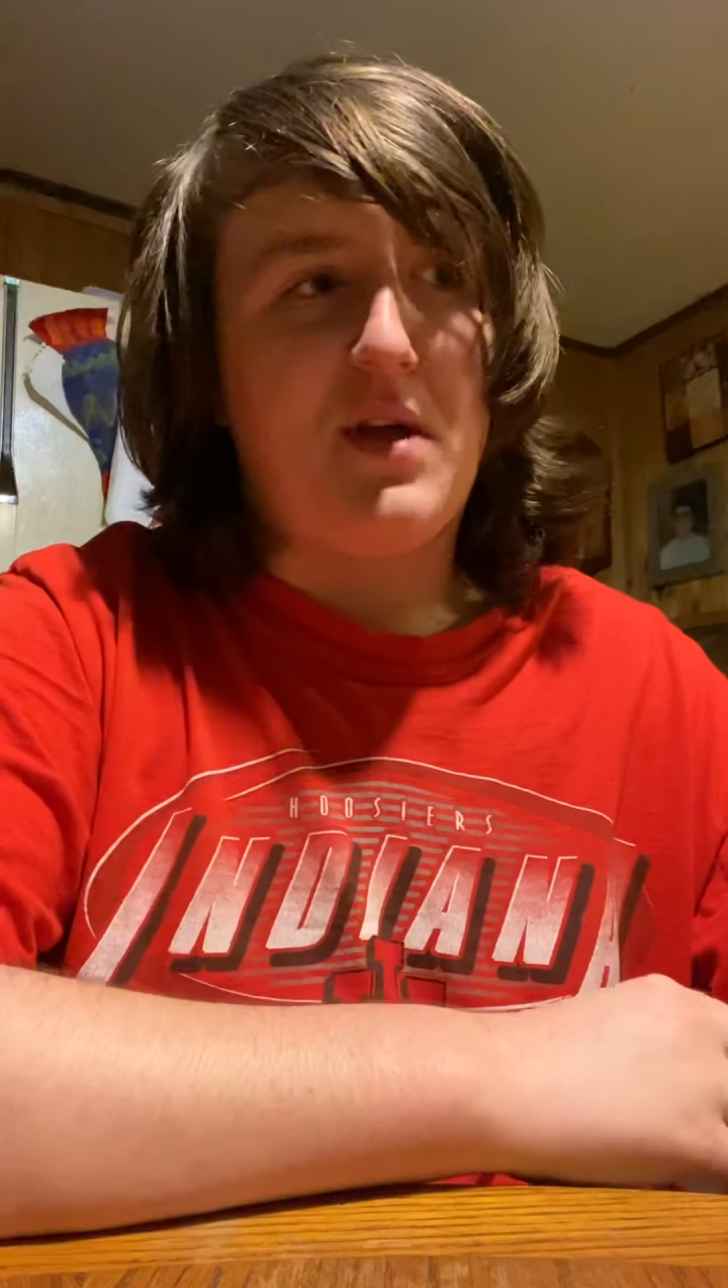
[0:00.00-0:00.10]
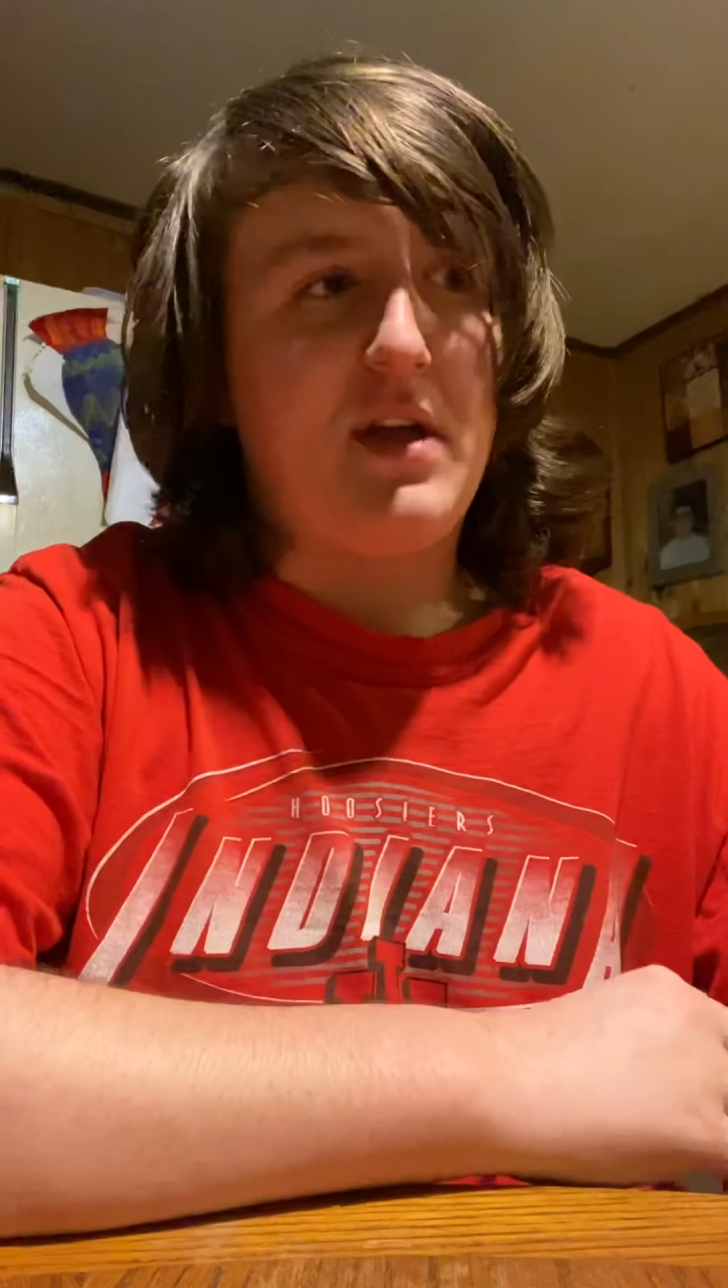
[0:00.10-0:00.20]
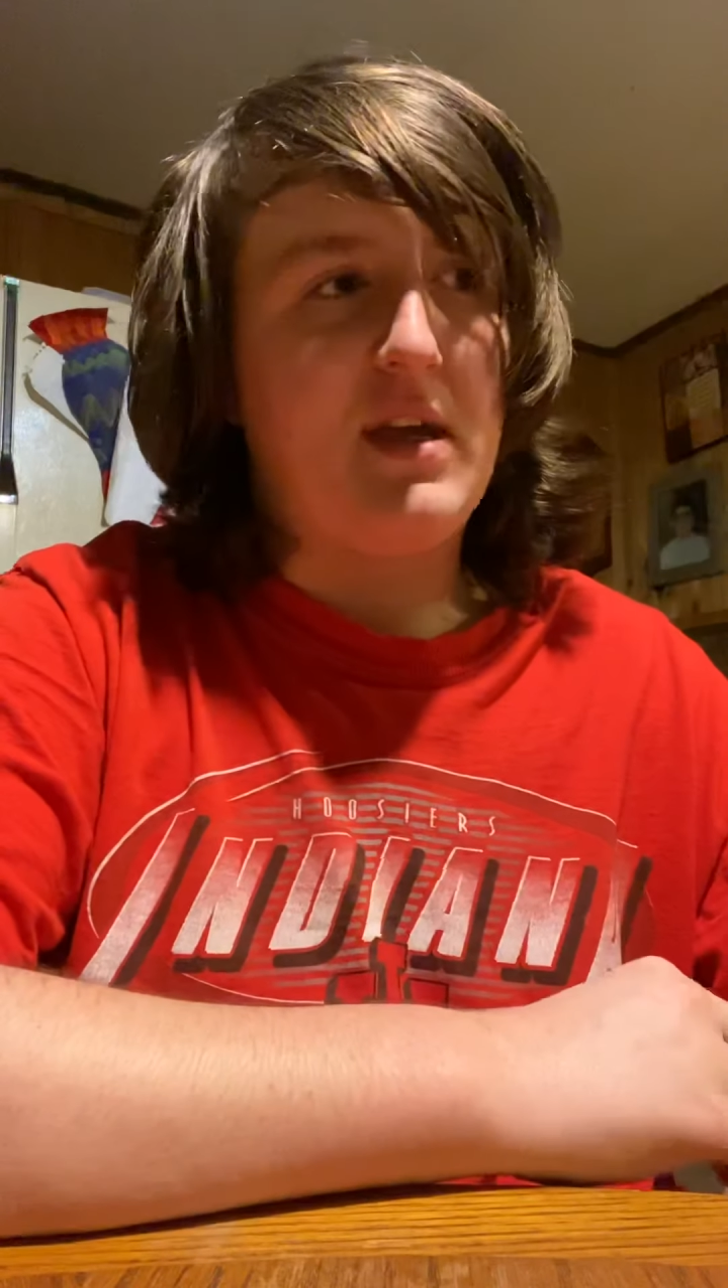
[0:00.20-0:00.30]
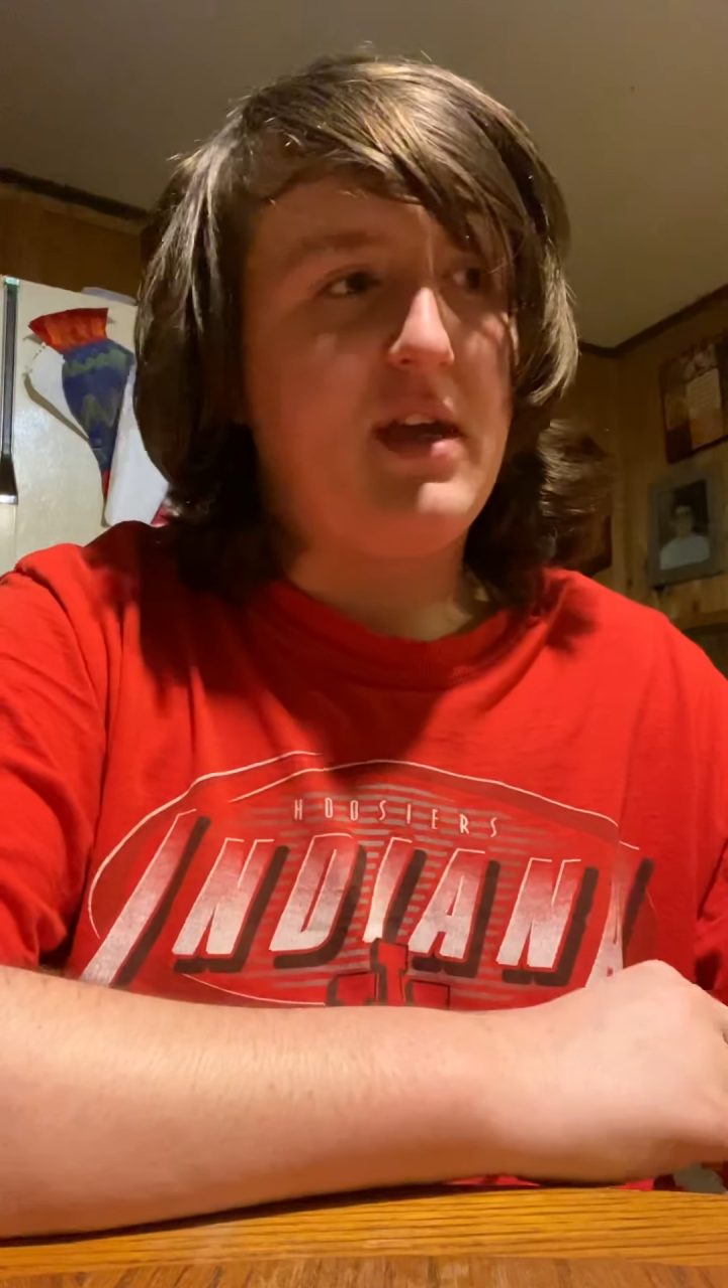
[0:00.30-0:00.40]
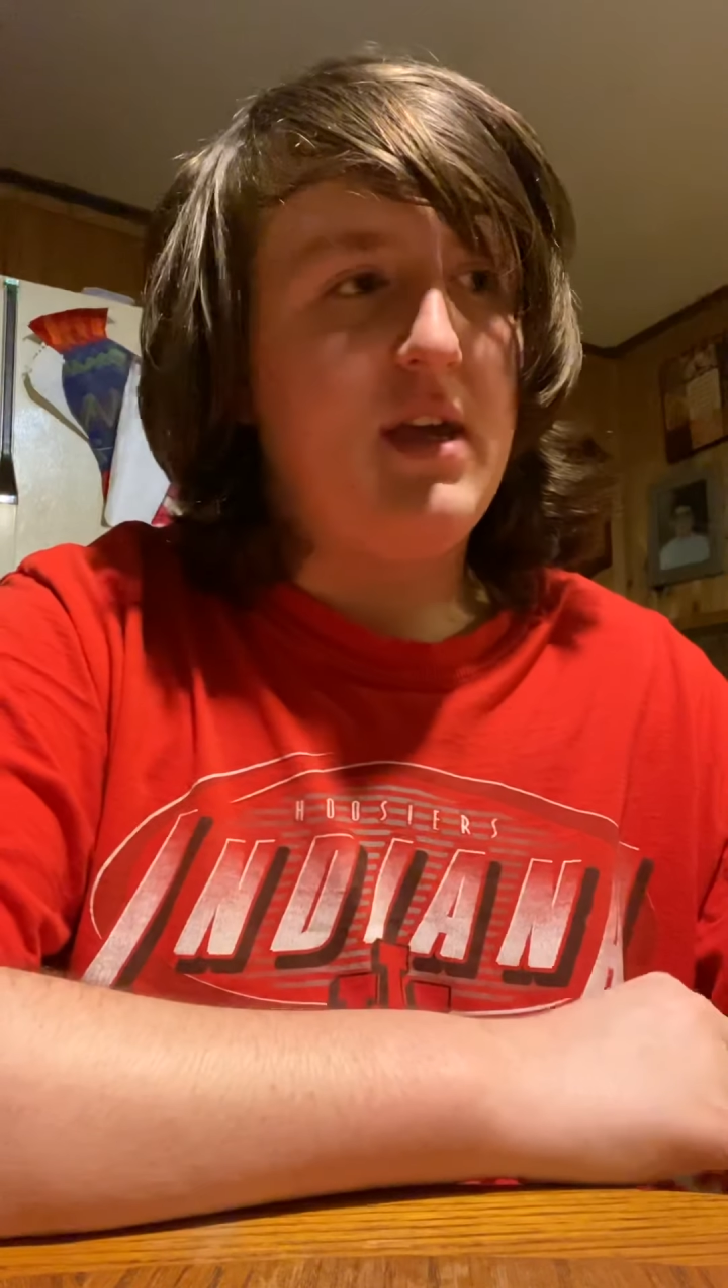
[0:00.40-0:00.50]

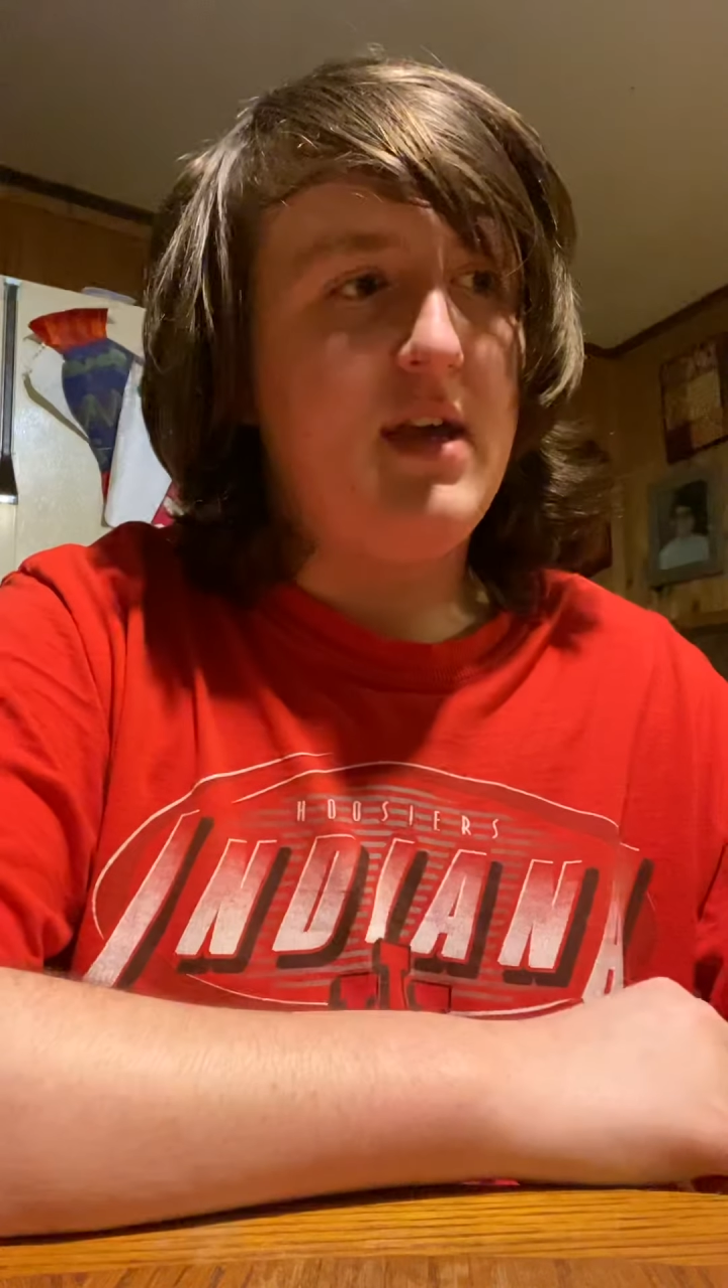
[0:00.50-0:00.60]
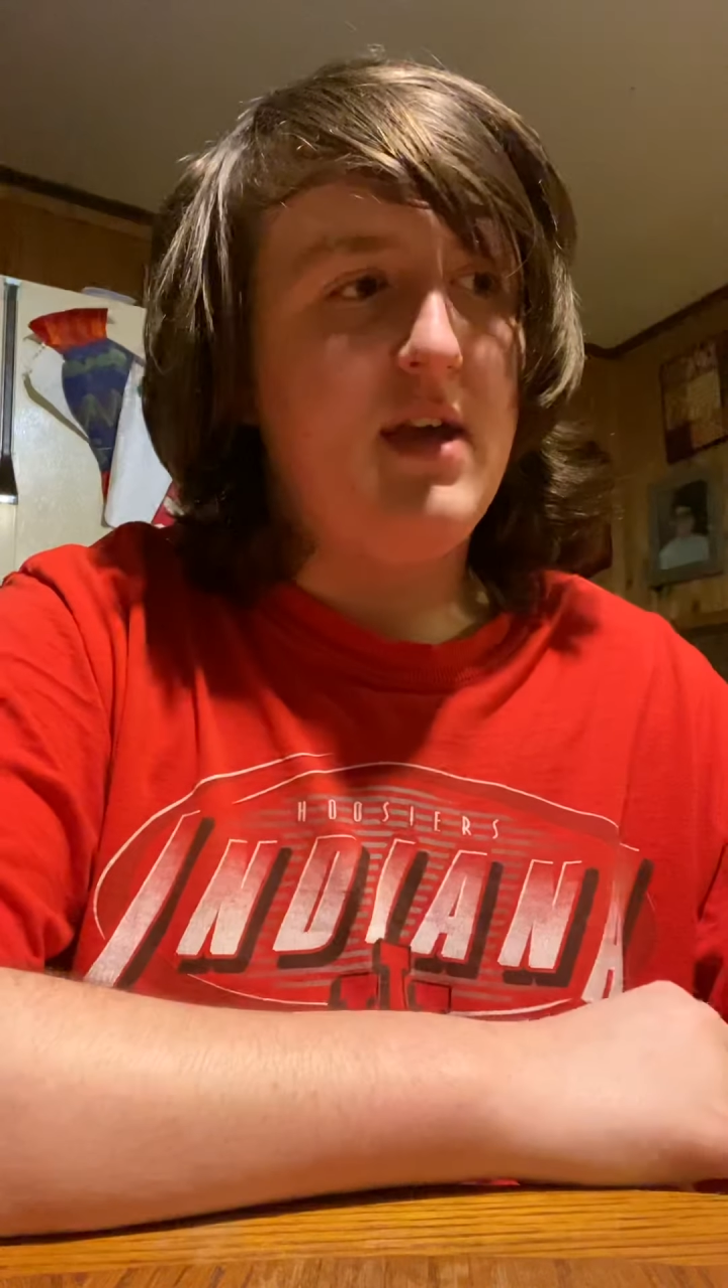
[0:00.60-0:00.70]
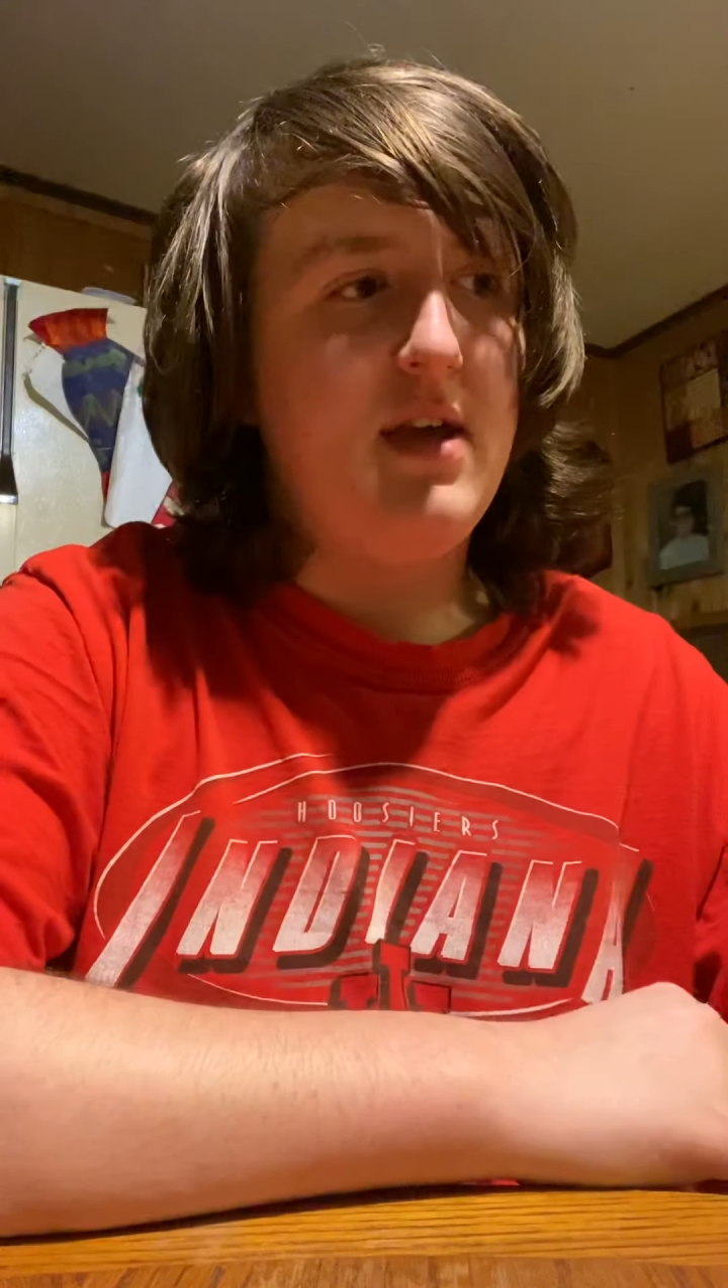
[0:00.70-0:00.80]
like